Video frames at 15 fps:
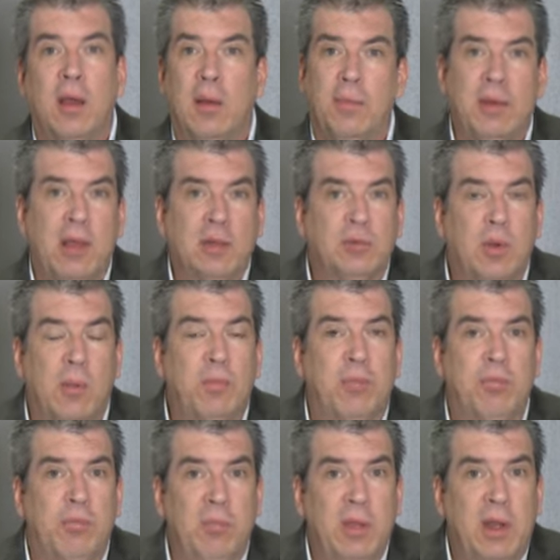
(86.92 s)
because we're
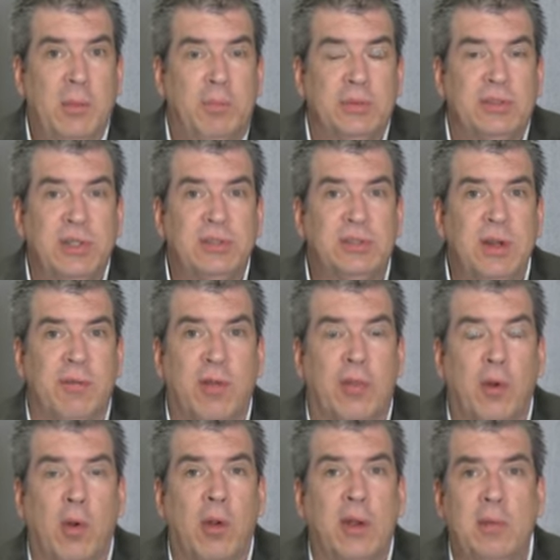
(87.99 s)
in a position of
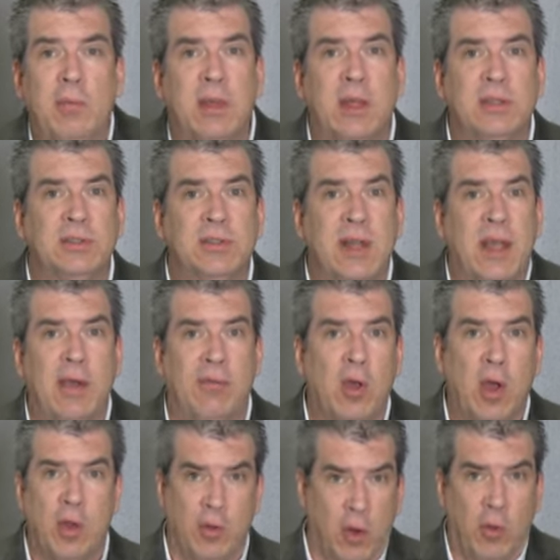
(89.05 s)
authority and because they have
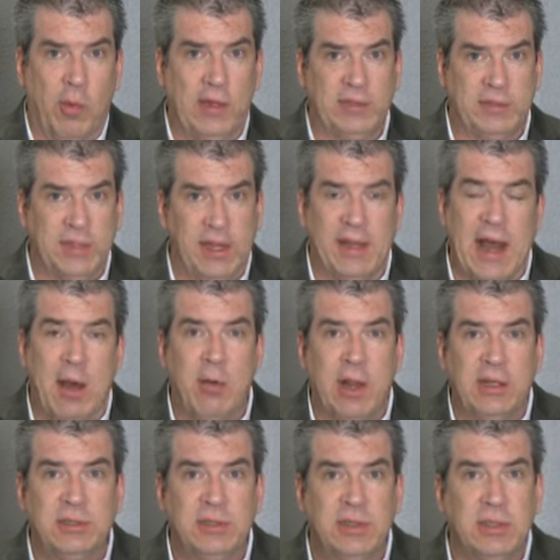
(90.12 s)
no reason to doubt
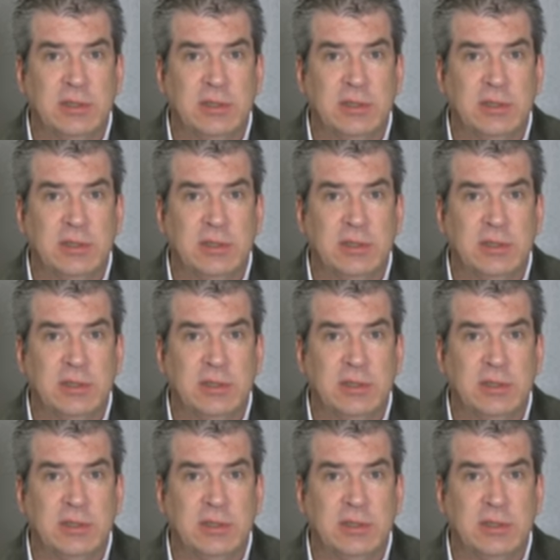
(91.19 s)
us,